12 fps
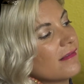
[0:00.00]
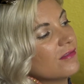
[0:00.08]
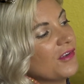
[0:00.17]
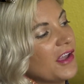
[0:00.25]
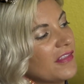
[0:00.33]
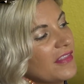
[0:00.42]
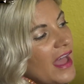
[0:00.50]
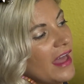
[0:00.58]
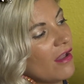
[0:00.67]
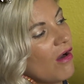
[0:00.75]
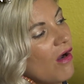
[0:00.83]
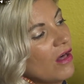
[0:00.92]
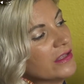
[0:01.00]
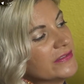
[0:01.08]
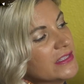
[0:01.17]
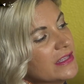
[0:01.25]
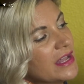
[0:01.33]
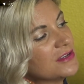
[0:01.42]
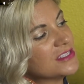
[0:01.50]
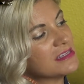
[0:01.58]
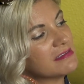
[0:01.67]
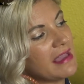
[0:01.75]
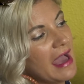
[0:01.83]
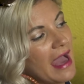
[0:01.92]
Look at that. All of the letters
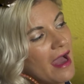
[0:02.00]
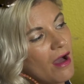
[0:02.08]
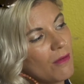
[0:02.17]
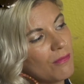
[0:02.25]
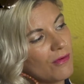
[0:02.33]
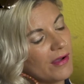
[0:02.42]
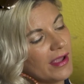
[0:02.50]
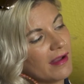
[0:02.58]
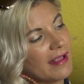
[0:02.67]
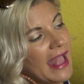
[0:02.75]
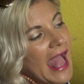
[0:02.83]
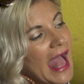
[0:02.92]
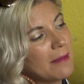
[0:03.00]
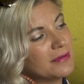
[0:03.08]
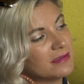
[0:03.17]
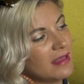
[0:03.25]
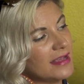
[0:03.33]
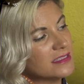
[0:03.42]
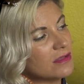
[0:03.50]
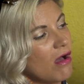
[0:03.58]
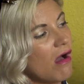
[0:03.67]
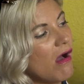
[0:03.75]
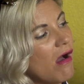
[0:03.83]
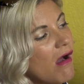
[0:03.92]
in cowboy are capitalized.
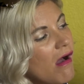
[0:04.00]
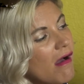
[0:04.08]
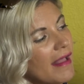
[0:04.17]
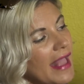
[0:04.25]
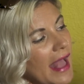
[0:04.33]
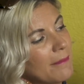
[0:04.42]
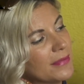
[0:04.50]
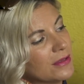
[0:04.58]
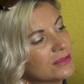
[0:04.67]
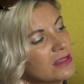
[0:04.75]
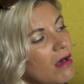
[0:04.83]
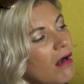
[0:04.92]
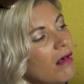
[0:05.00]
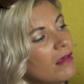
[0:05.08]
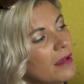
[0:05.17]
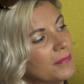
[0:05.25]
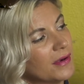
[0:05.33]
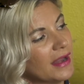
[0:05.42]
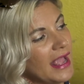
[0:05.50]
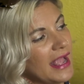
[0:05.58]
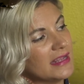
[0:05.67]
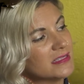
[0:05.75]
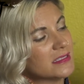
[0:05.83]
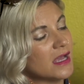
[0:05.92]
All capitals, all
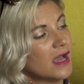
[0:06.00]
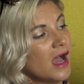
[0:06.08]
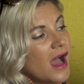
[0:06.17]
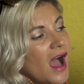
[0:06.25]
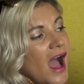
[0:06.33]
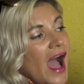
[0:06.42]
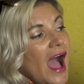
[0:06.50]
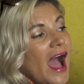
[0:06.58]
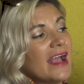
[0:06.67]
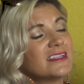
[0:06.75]
uppercase. I